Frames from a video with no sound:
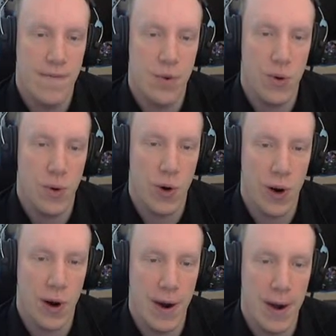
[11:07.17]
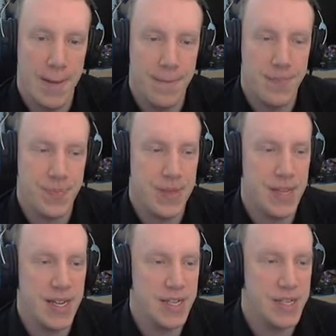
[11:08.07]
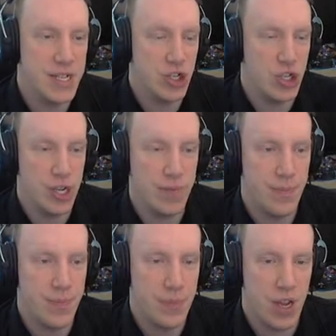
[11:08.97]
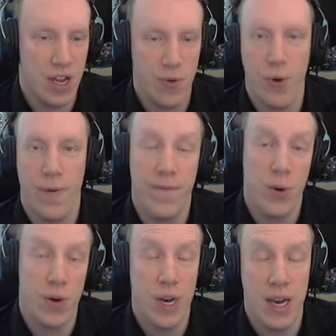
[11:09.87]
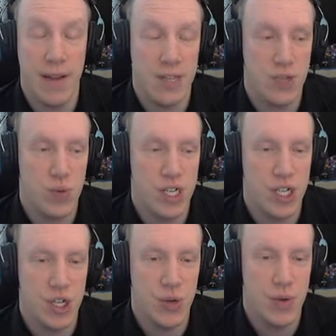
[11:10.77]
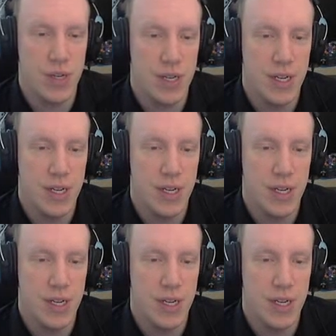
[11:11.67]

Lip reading: for this gym, or for the level 22.